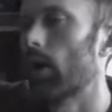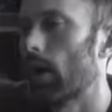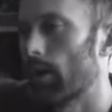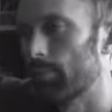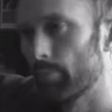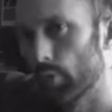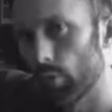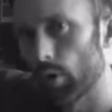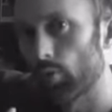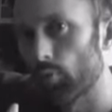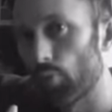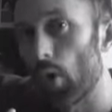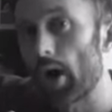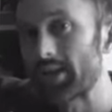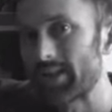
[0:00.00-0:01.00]

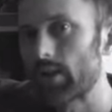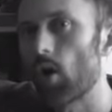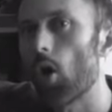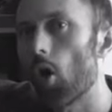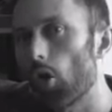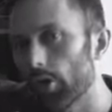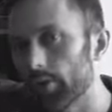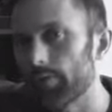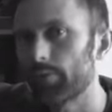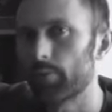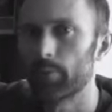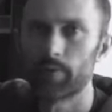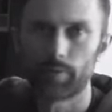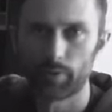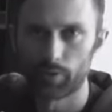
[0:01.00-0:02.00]
and writing on
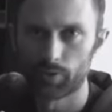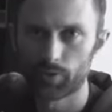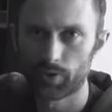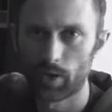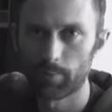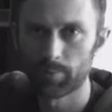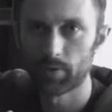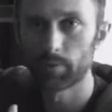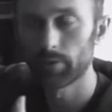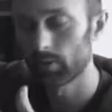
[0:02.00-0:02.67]
from the first chapter